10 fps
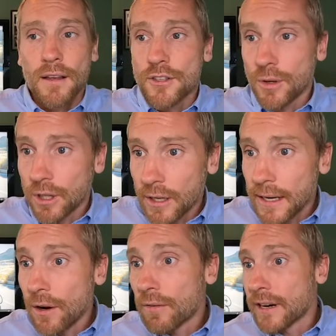So
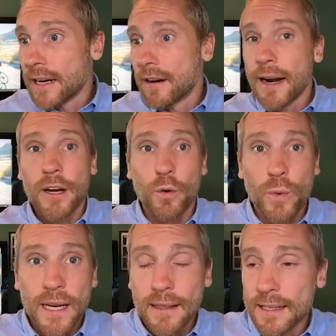looking over here at your
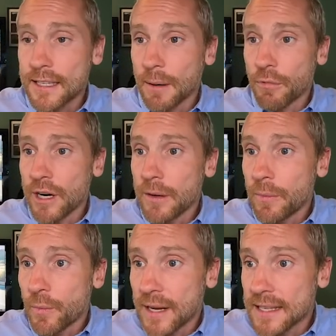weekly
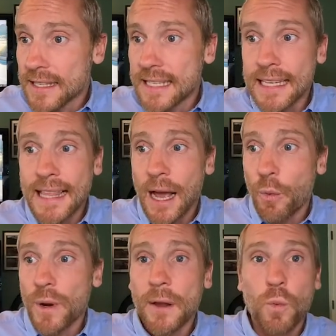summary, we can see
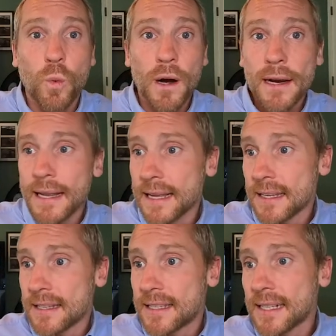that week 1
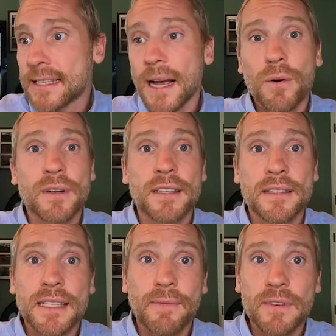is 6 hours
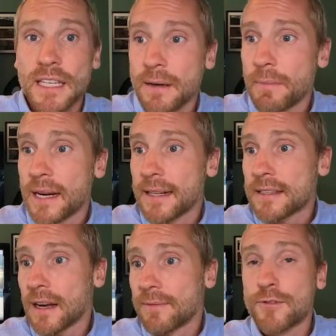and 17
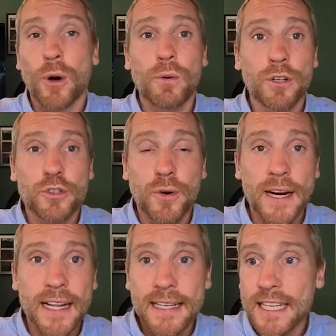minutes of total
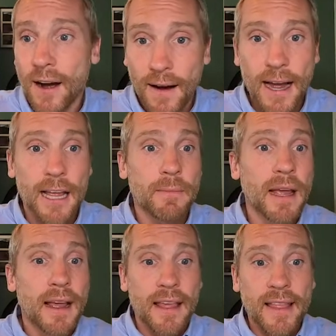training time.
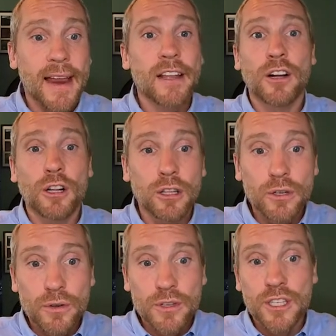That
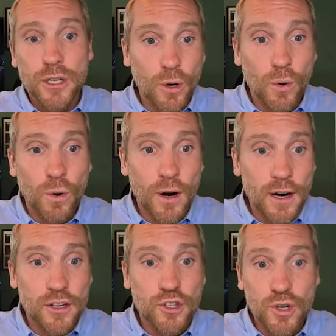includes
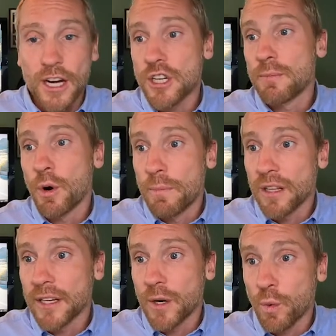your stretch and
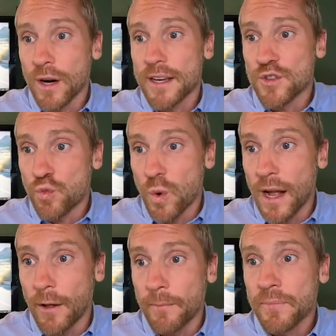mobility work as
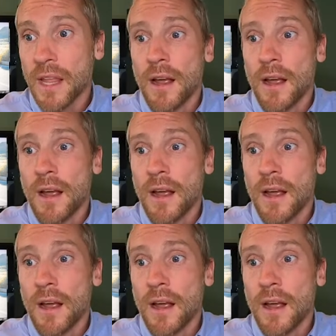well.